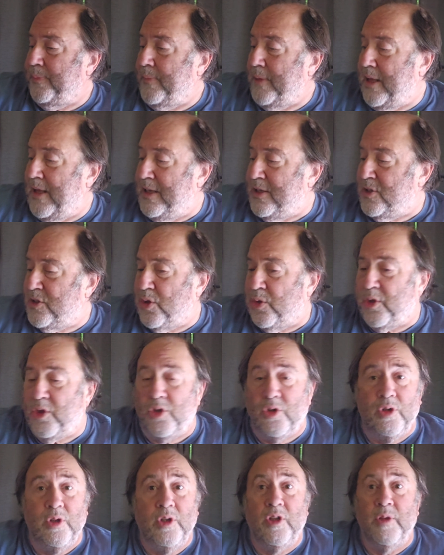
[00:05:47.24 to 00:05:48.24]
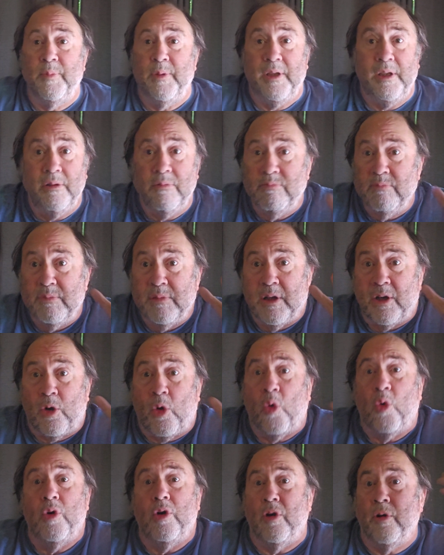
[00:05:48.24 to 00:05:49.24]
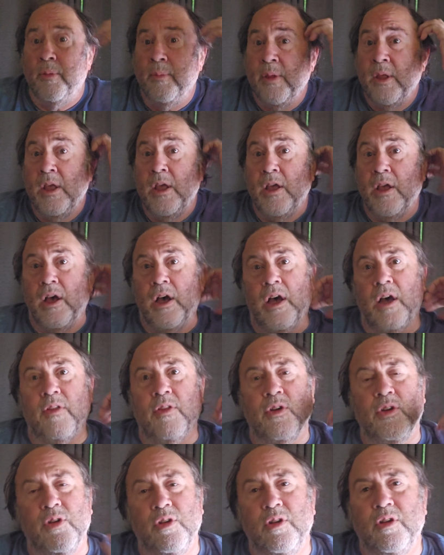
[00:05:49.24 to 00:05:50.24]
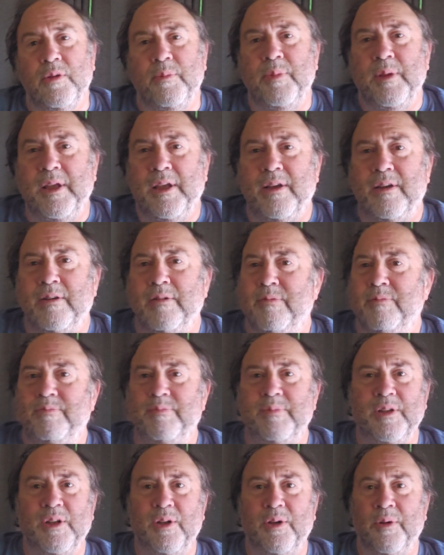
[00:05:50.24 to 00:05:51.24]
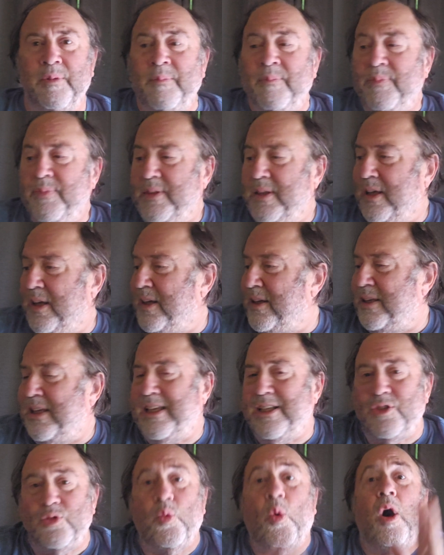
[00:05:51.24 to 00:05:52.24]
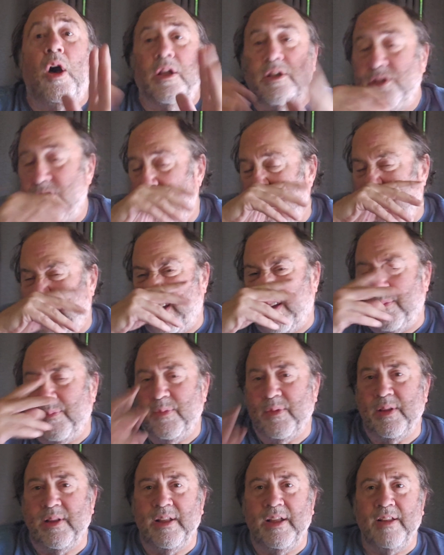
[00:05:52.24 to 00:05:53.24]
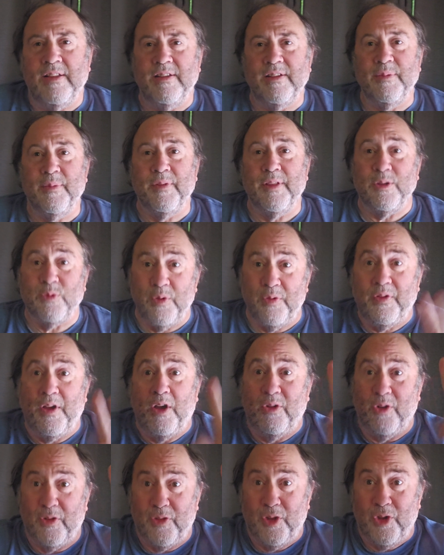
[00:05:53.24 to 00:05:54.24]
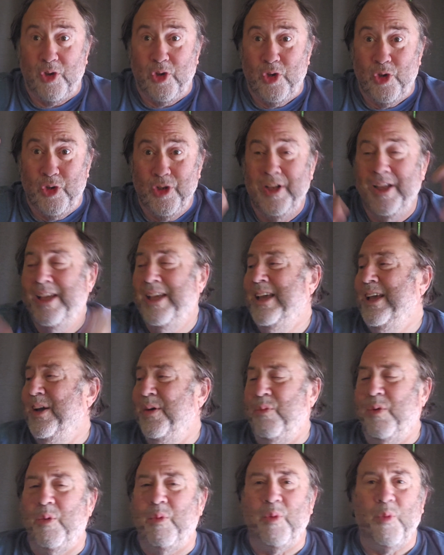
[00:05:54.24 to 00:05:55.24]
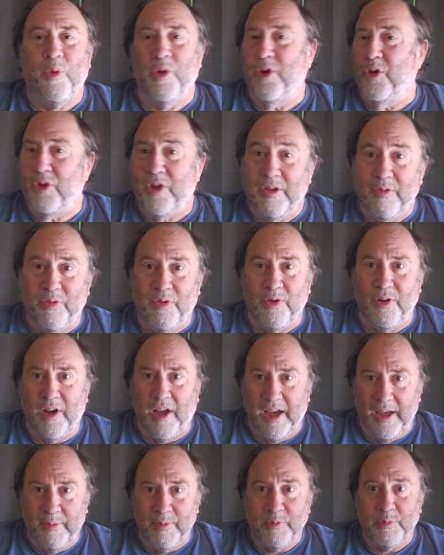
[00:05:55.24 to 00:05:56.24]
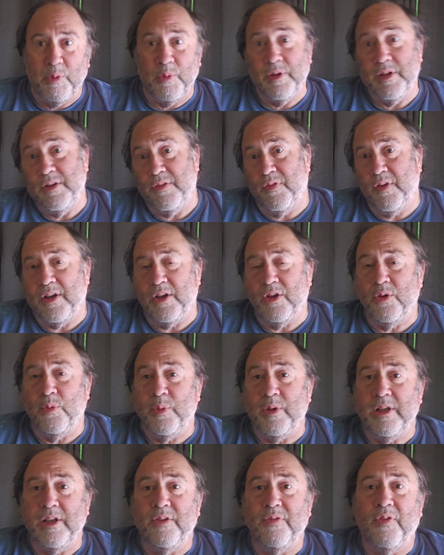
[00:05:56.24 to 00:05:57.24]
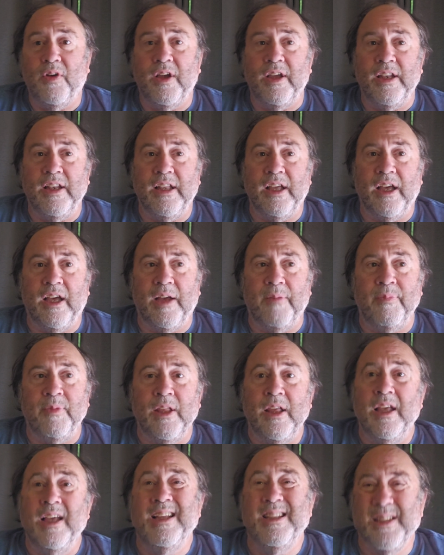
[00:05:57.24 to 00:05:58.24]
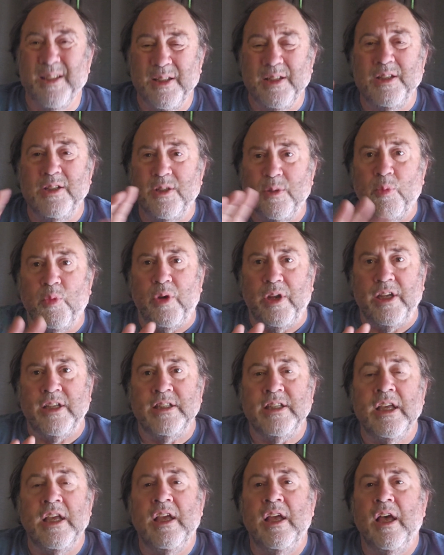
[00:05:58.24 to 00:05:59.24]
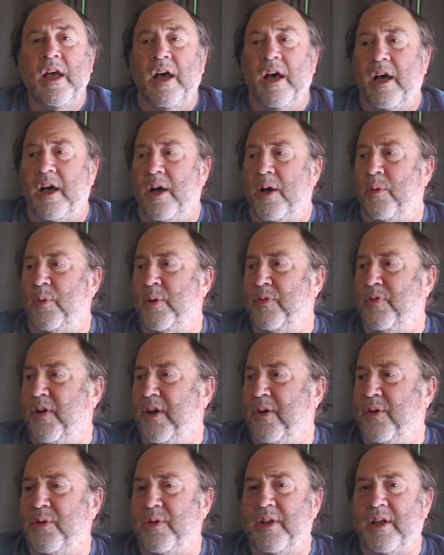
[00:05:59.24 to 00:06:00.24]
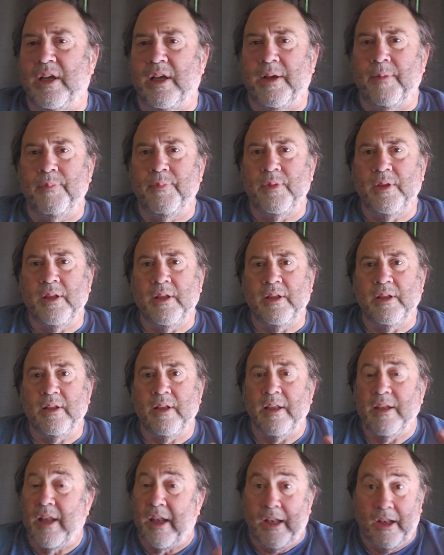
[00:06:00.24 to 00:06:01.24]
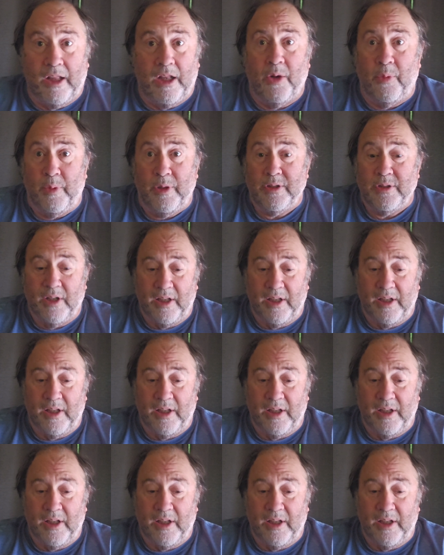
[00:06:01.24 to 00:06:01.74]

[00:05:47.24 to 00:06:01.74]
And so the good could be a quarter. The good could be a kid's watch. Some of the things we found on the good, where we weren't looking for items, but we did find good. We did find some rings. We found and not a lot of rings. Not